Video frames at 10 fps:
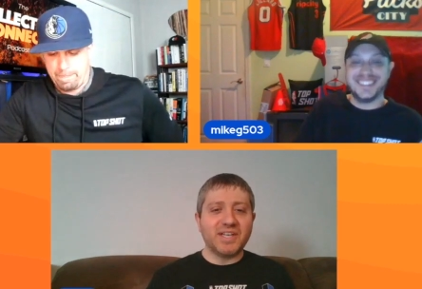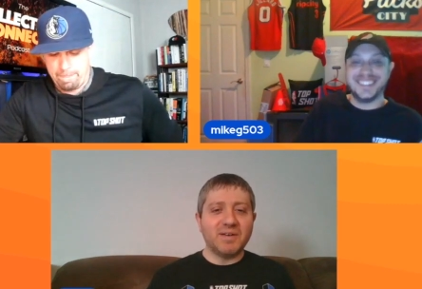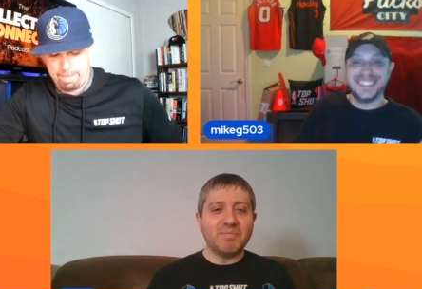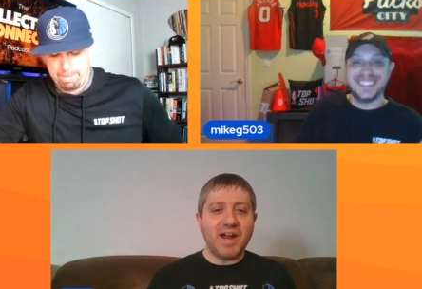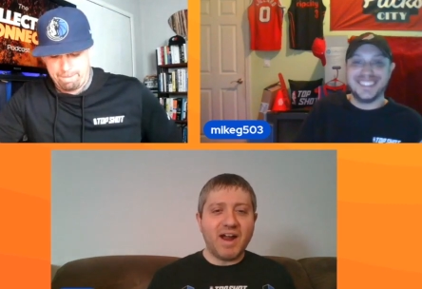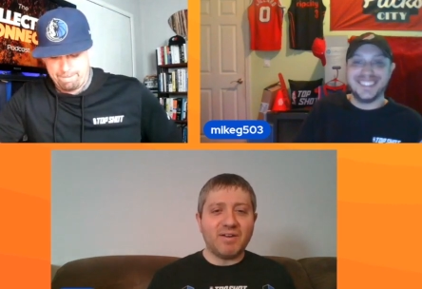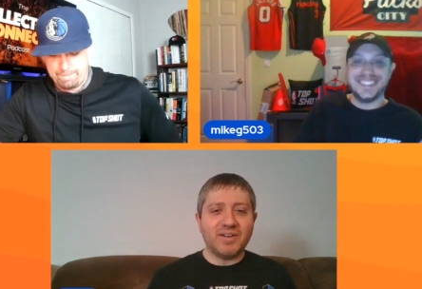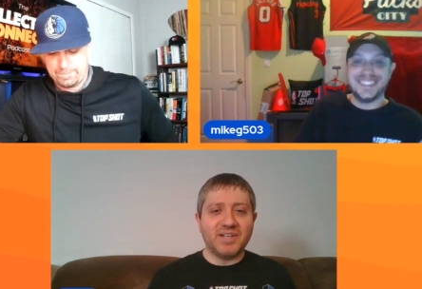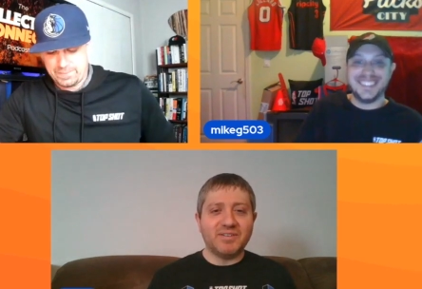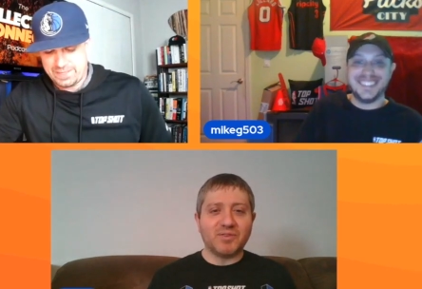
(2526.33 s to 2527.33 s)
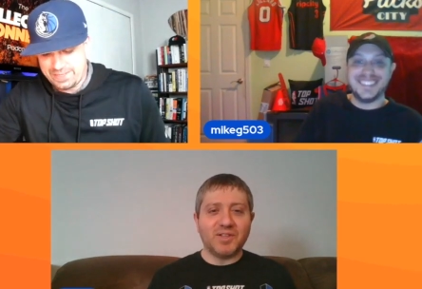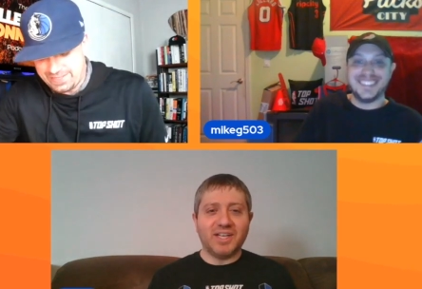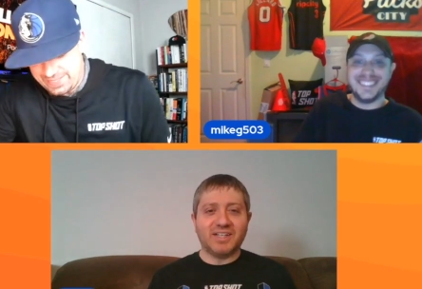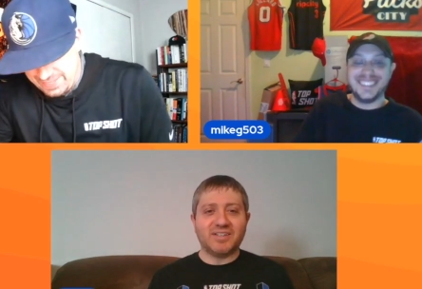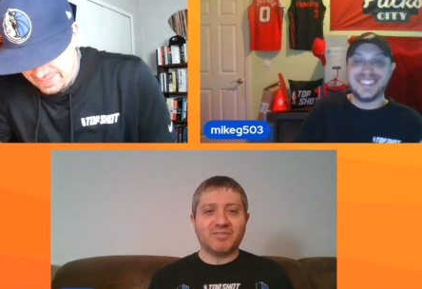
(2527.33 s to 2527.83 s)
Speaker 1: He's getting married for
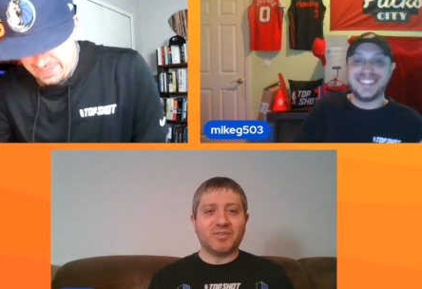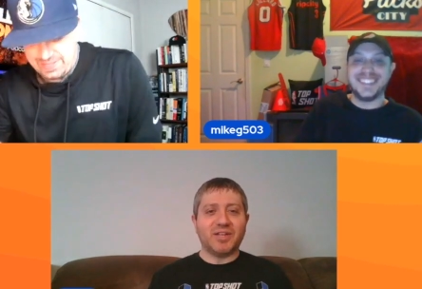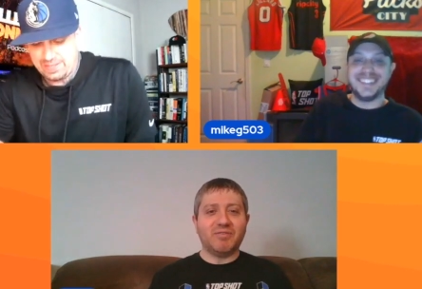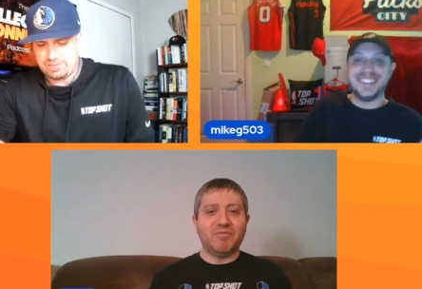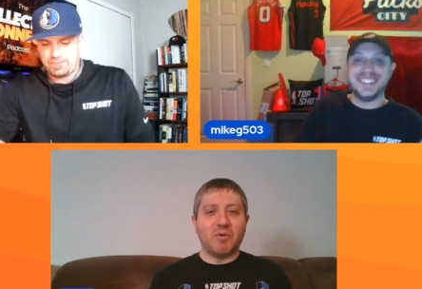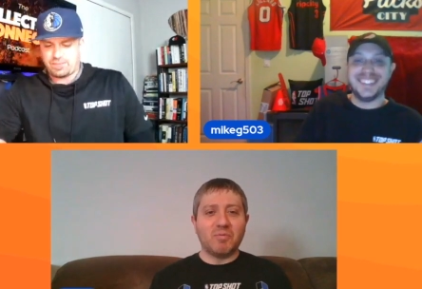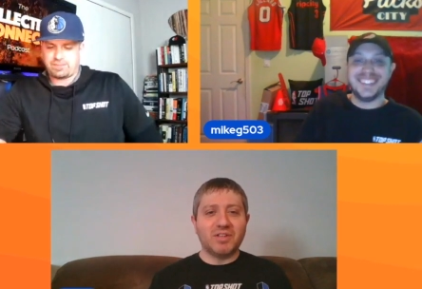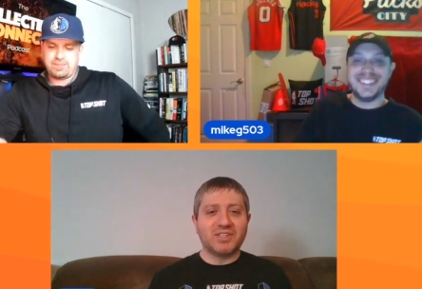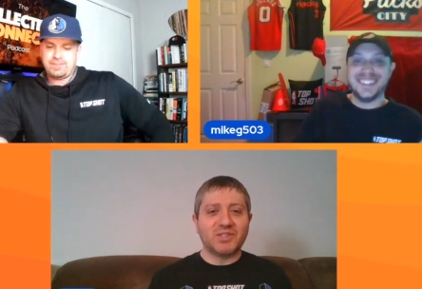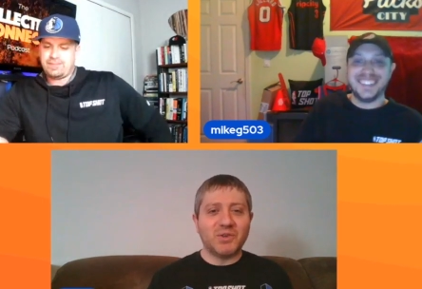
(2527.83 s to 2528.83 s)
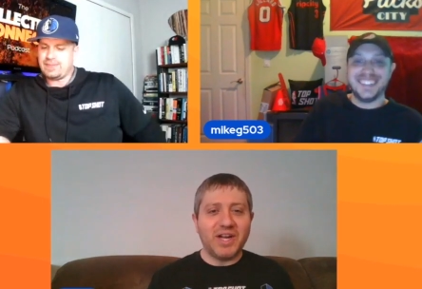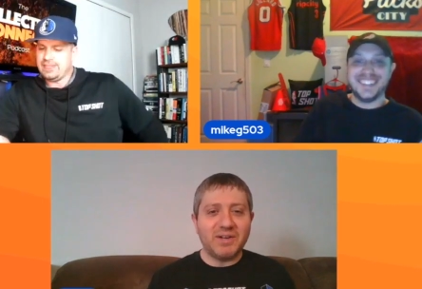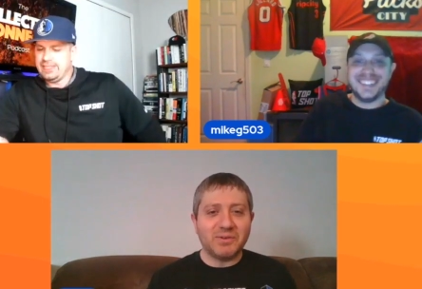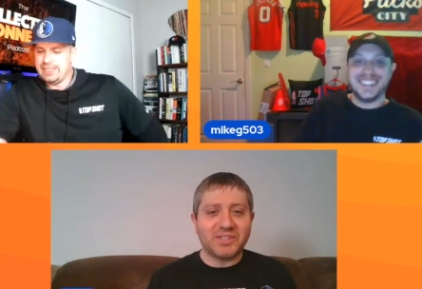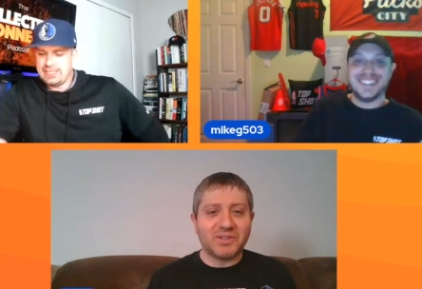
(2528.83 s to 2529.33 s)
like for like four months
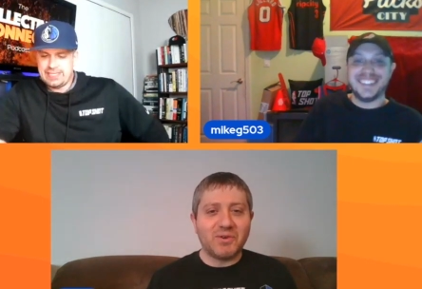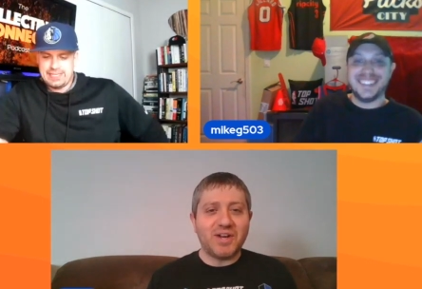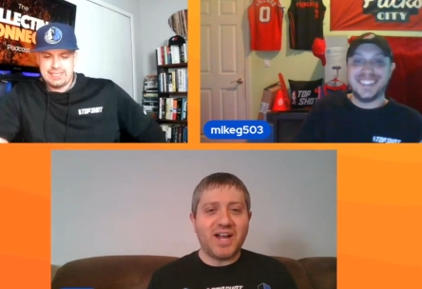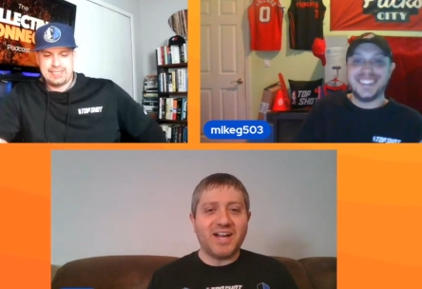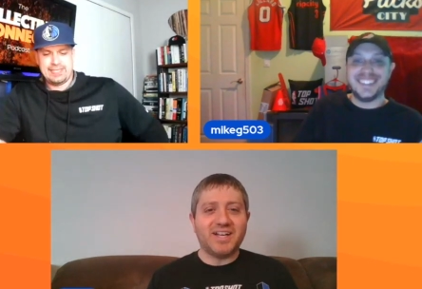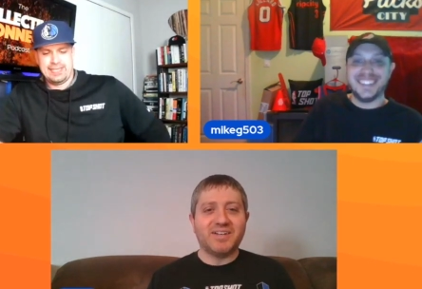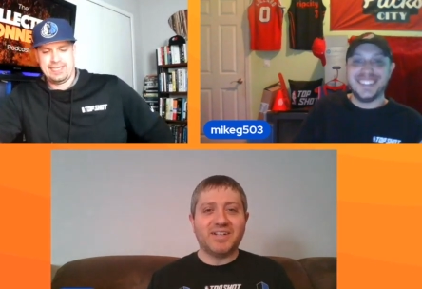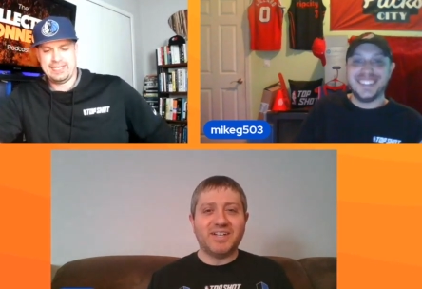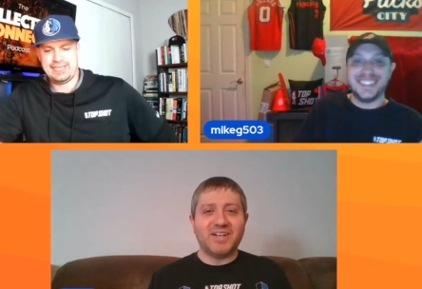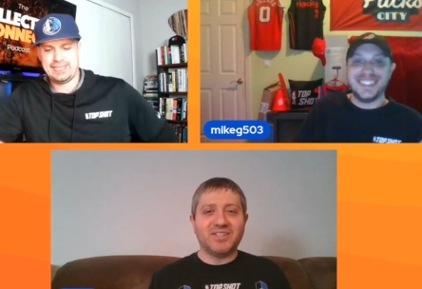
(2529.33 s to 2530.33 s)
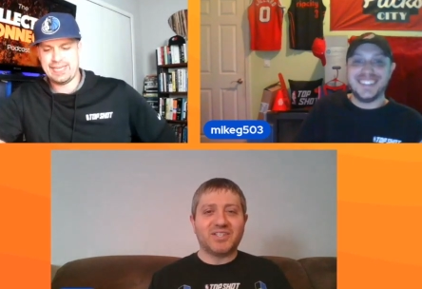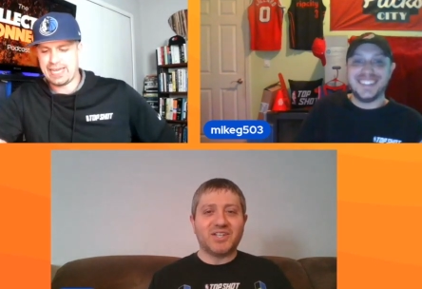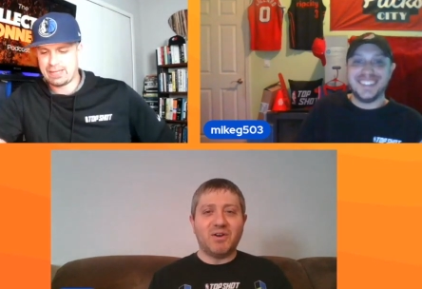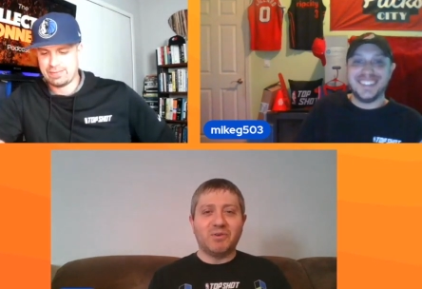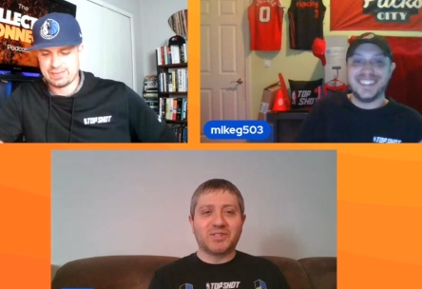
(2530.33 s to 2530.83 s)
straight. What's going on here?
Speaker 2: Get on the
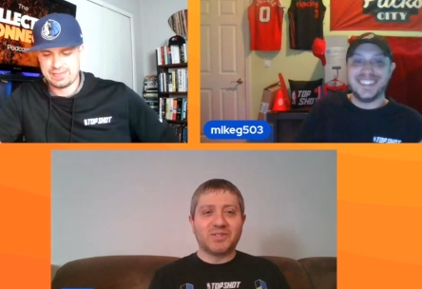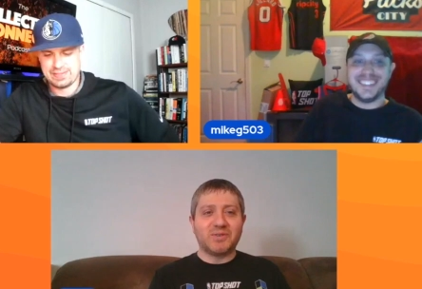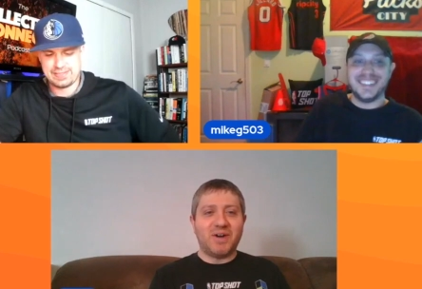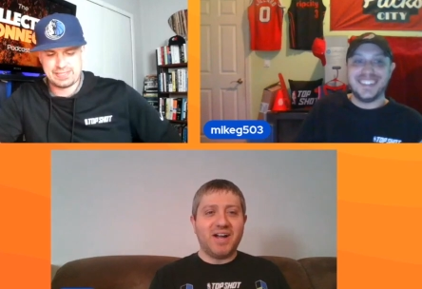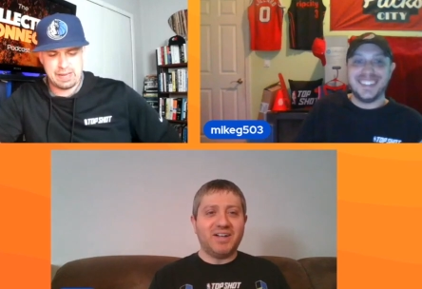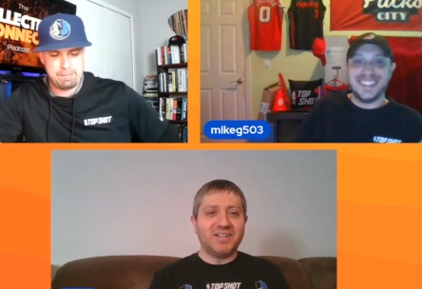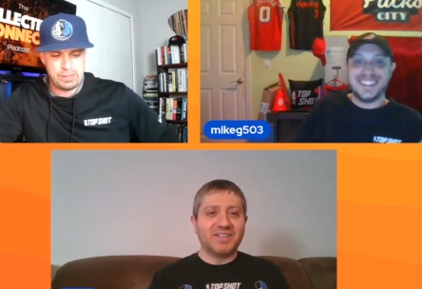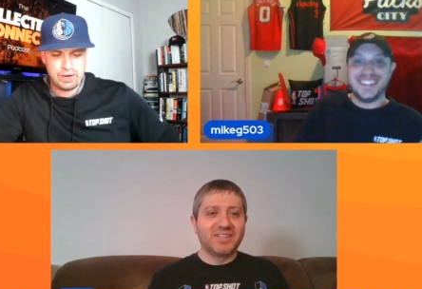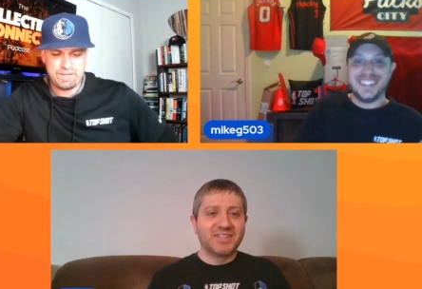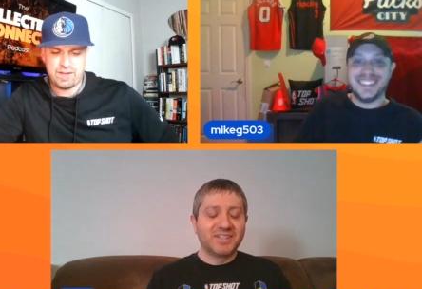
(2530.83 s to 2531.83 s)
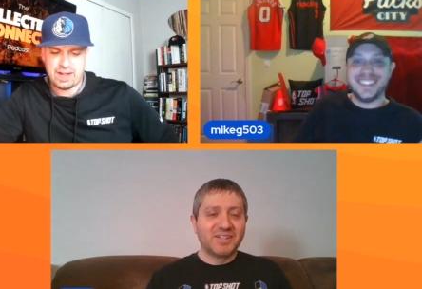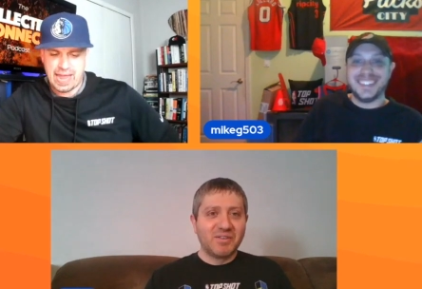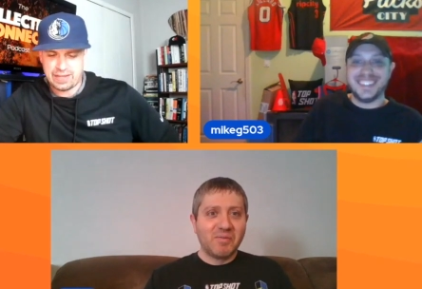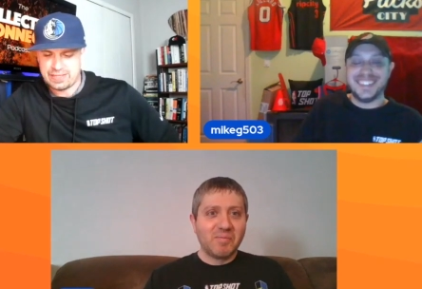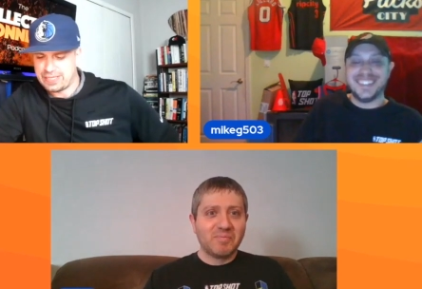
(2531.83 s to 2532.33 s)
yeah. show once in a while. Some beautiful
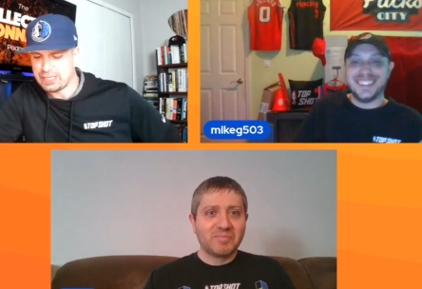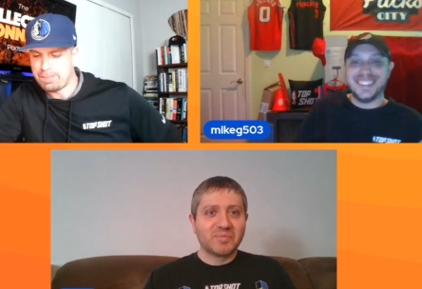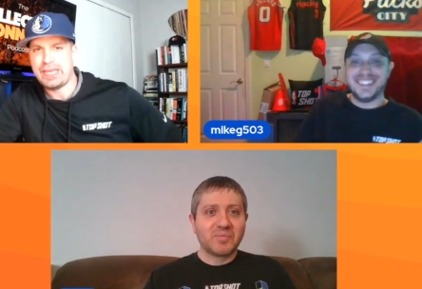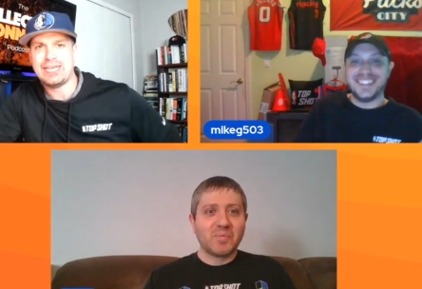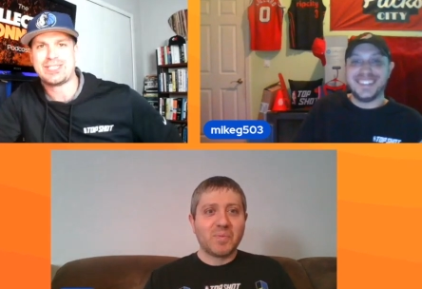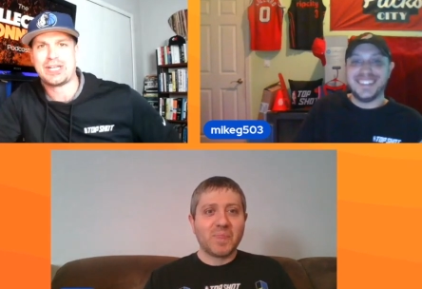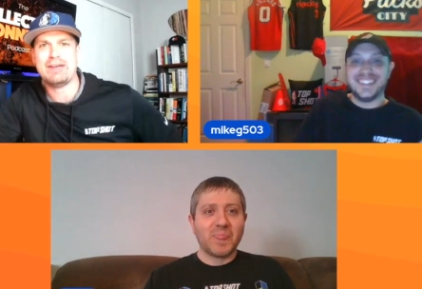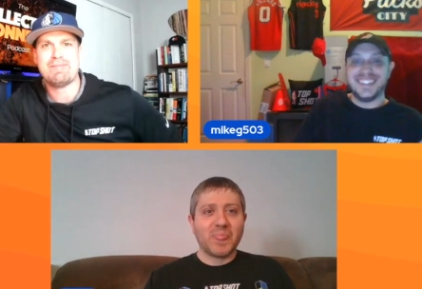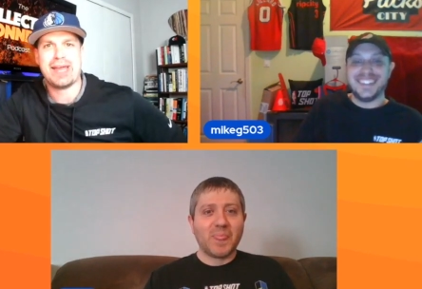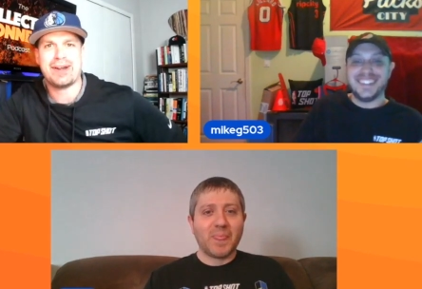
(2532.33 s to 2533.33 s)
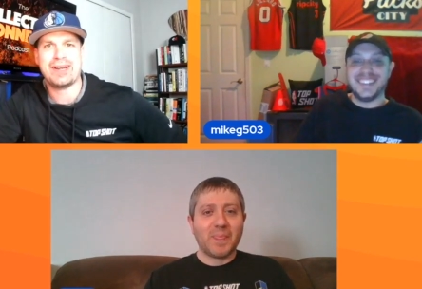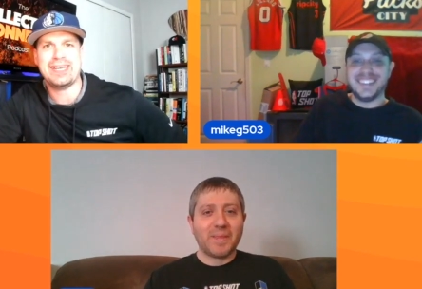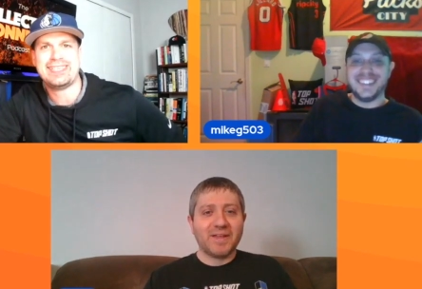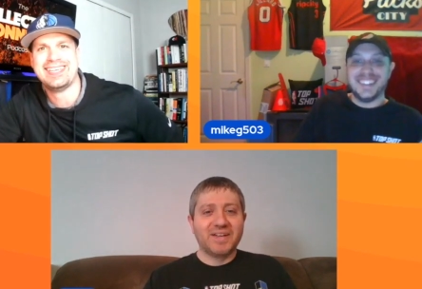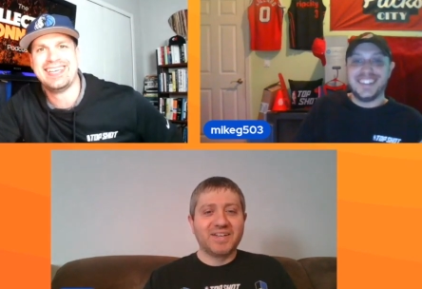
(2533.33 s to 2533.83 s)
island on the beach, getting
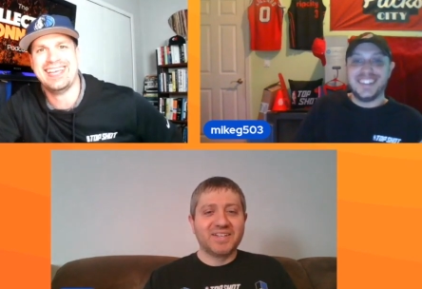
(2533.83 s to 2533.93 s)
married